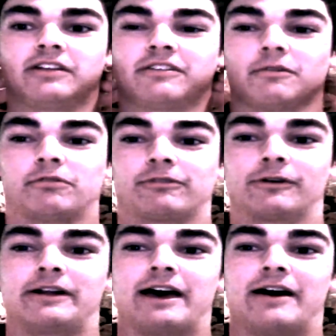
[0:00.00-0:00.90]
It just goes
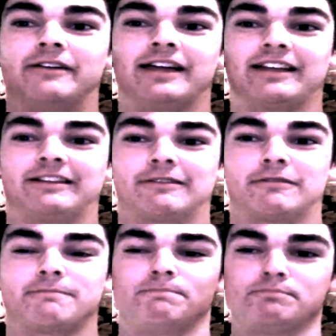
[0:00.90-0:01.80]
straight out. Like, it just
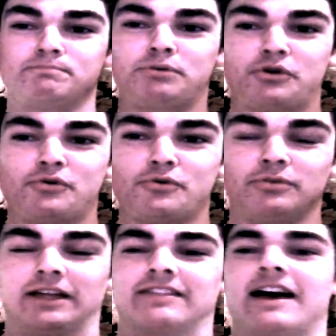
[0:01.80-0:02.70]
goes, pew,
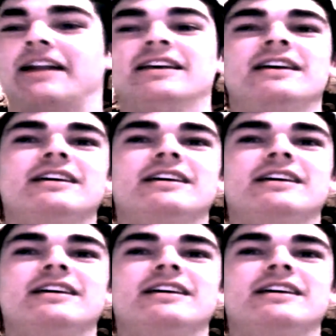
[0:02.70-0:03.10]
like that.